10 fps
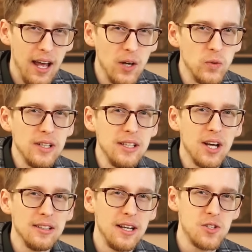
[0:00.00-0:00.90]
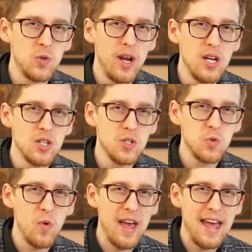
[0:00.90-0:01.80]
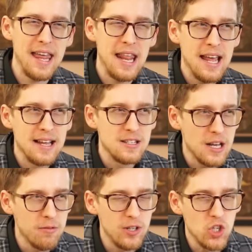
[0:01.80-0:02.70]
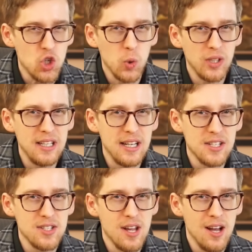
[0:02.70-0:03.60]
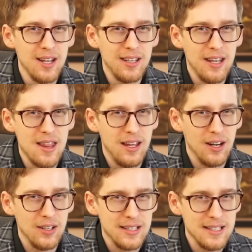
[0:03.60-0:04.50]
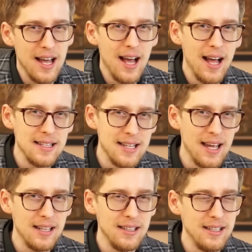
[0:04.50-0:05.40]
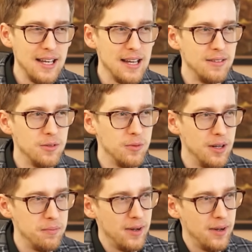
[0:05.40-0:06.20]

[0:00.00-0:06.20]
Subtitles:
I really don't like situations when someone is shorting a stock and they are not telling everyone,